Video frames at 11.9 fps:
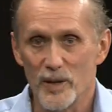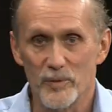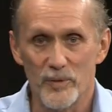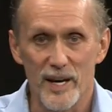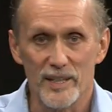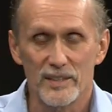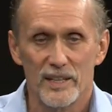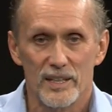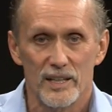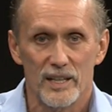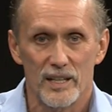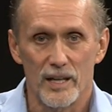a matter of fact,
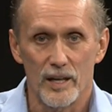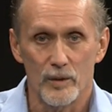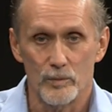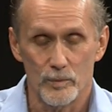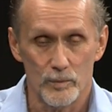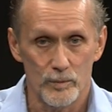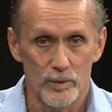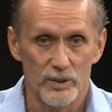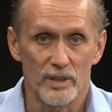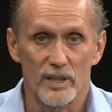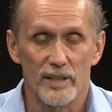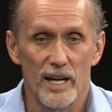
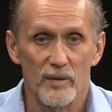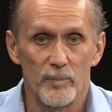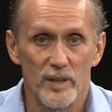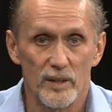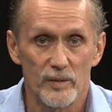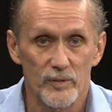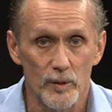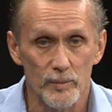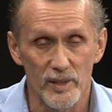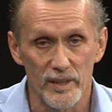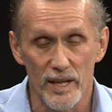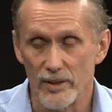Rochelle and I have been in a
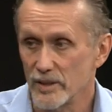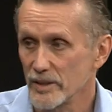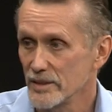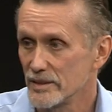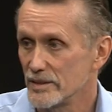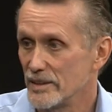film together.